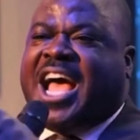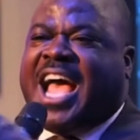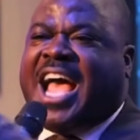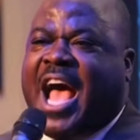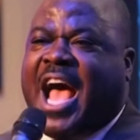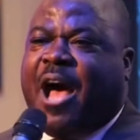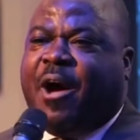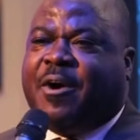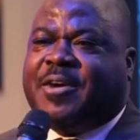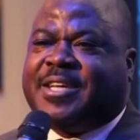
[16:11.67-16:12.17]

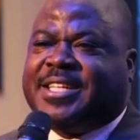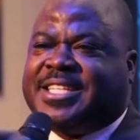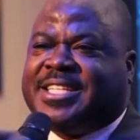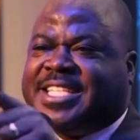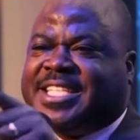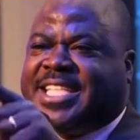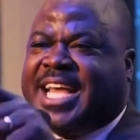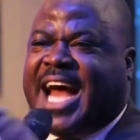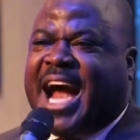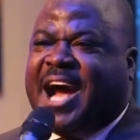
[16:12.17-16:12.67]
or against the
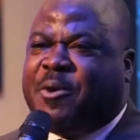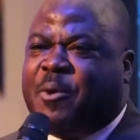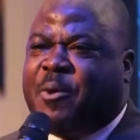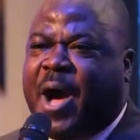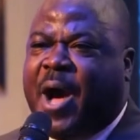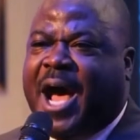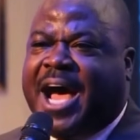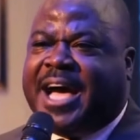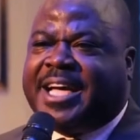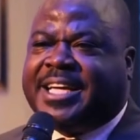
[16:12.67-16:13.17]
kingdom of
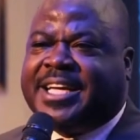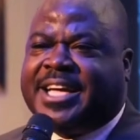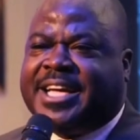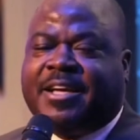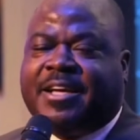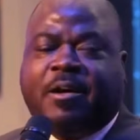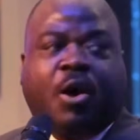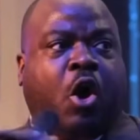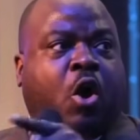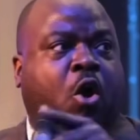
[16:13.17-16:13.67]
darkness
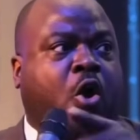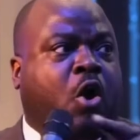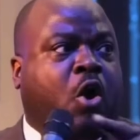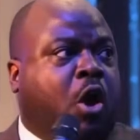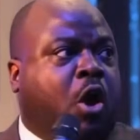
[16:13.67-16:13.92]
that makes